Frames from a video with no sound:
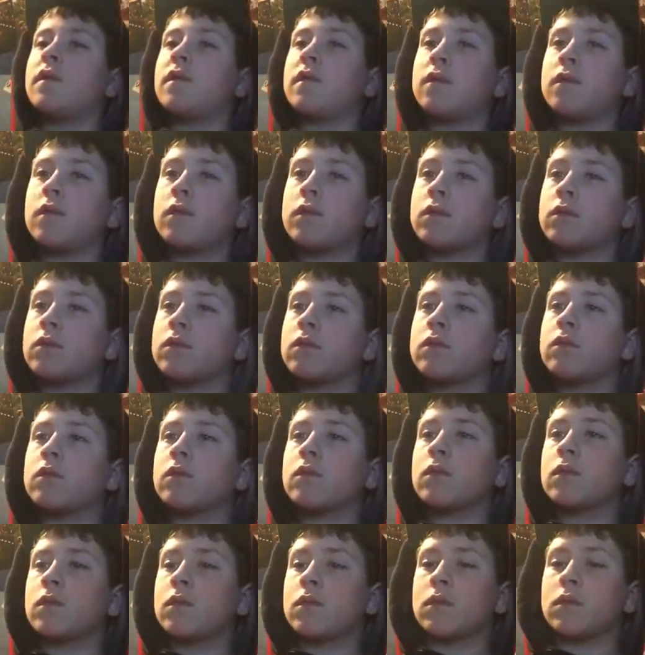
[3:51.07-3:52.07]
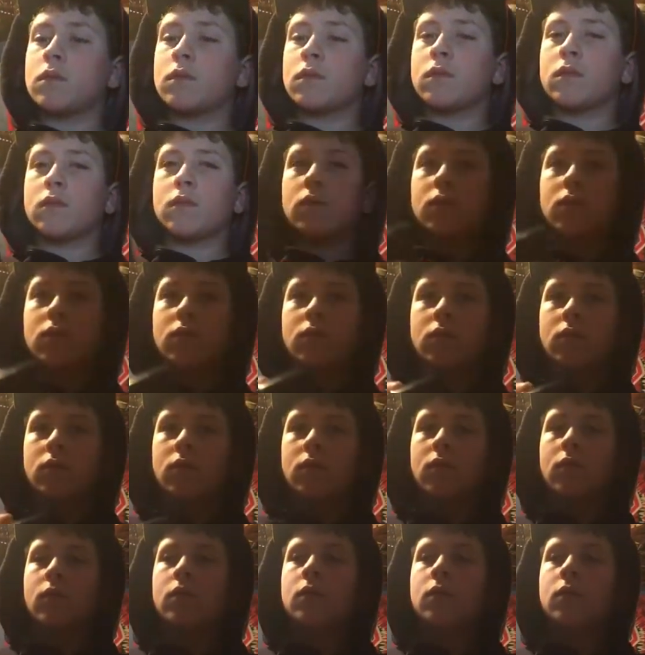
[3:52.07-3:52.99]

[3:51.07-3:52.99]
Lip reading: Nothing is said.